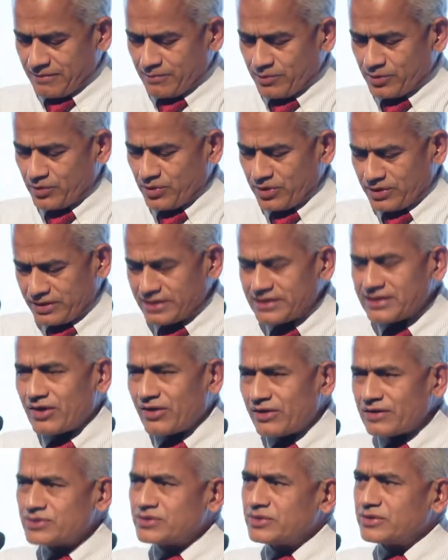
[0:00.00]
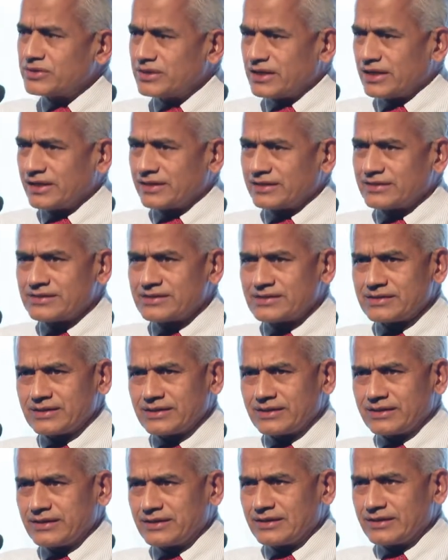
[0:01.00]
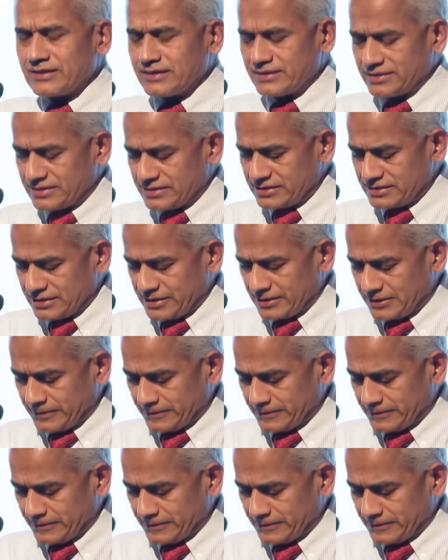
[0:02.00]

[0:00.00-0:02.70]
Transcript: But what it also tells is